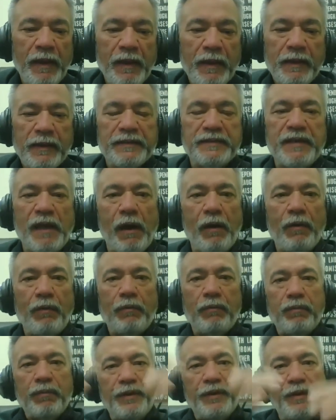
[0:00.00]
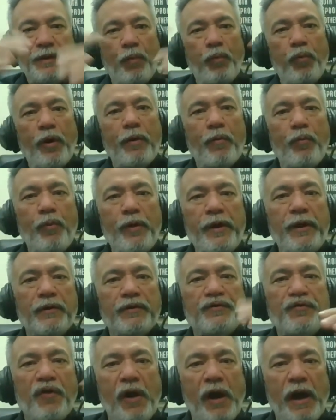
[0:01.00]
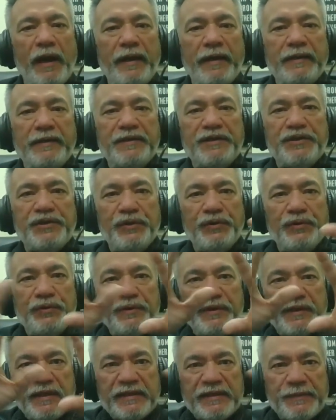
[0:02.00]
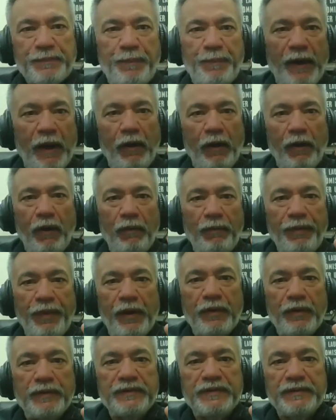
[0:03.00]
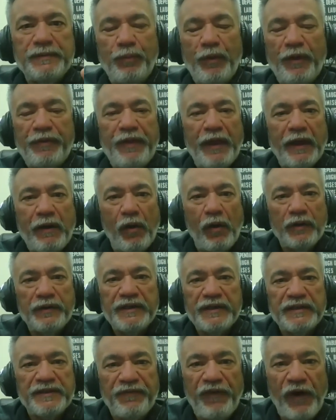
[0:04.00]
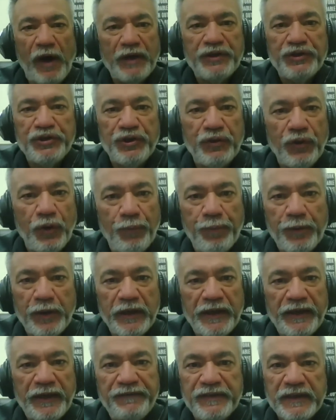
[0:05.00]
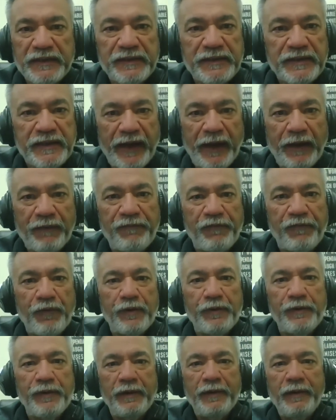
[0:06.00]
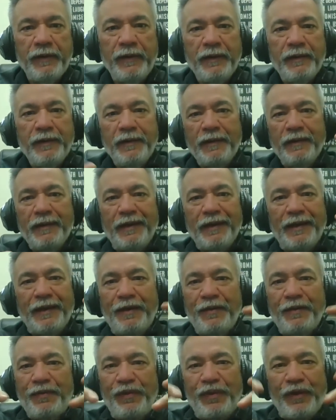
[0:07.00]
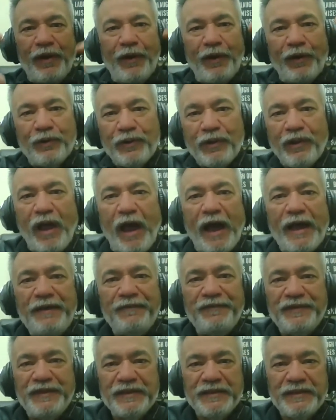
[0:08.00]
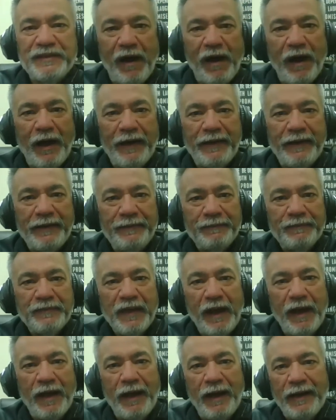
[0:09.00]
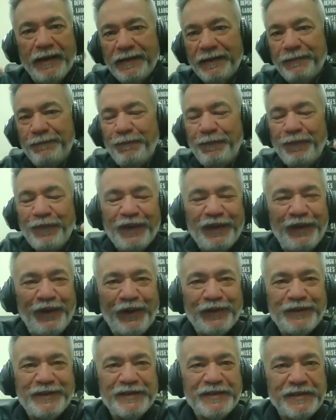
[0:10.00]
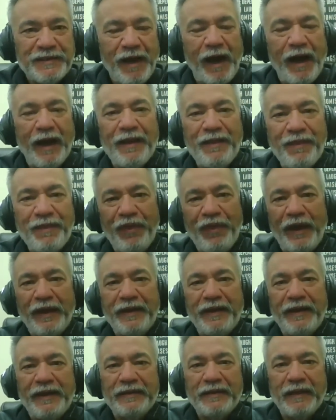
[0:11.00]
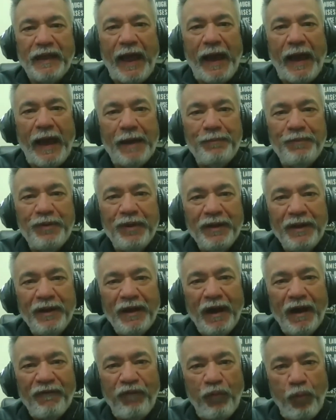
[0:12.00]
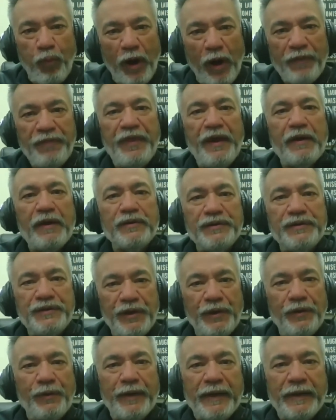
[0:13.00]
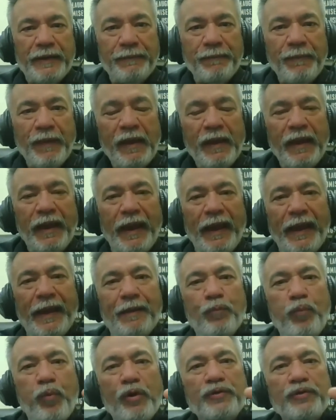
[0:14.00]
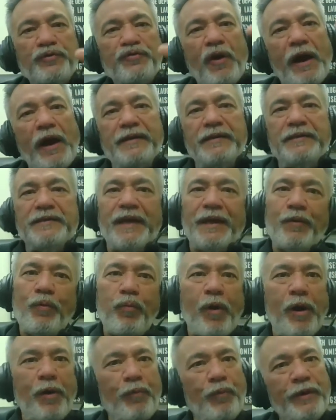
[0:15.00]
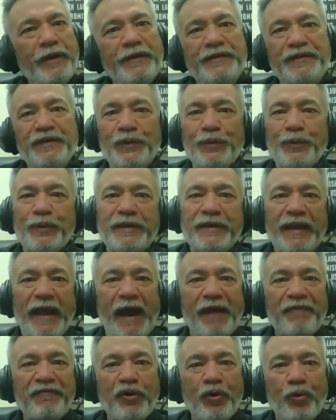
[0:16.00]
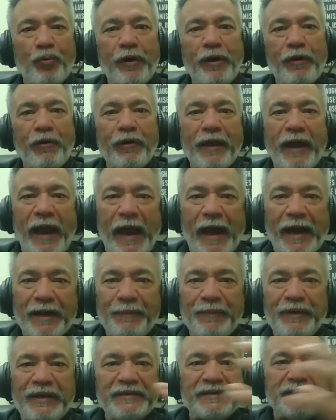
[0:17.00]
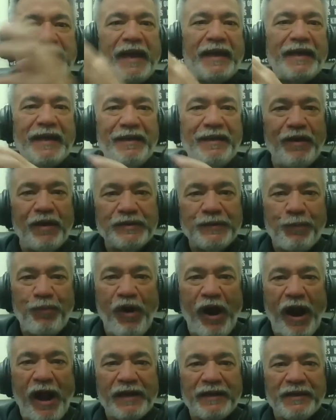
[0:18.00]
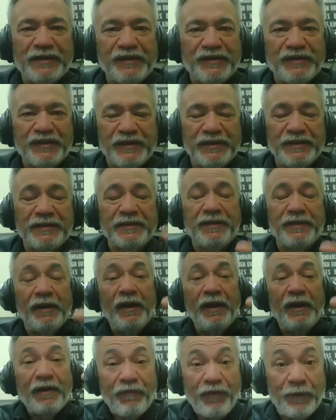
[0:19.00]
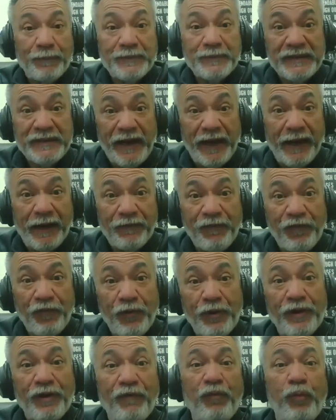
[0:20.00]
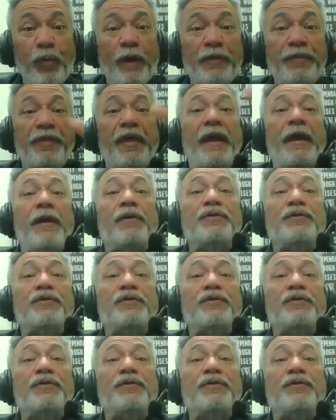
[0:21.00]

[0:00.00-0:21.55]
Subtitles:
So, we are trying to dispel those, what they call dysfunctional beliefs at Stanford in their life design, design thinking lab of what they're doing. And we're trying to take what we do with NAF Career Academies, taking those practices from Stanford of what they're